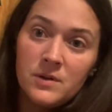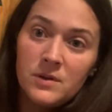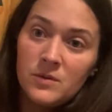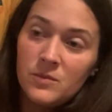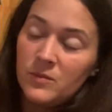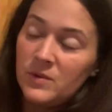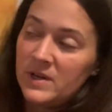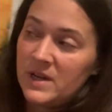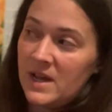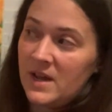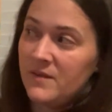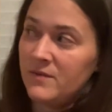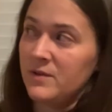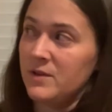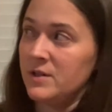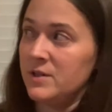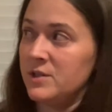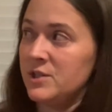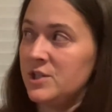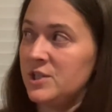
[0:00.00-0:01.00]

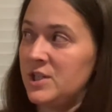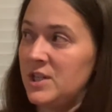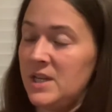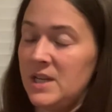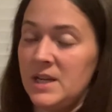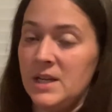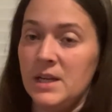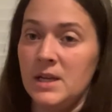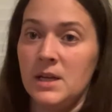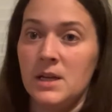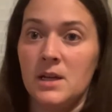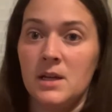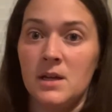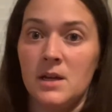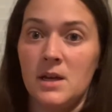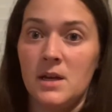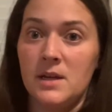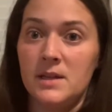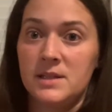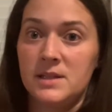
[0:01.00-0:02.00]
whatever she
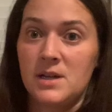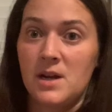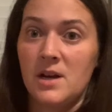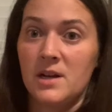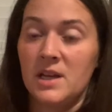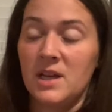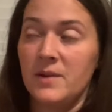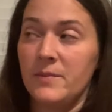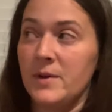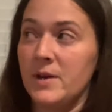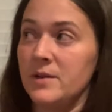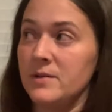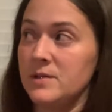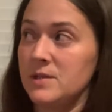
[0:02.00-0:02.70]
is talking about.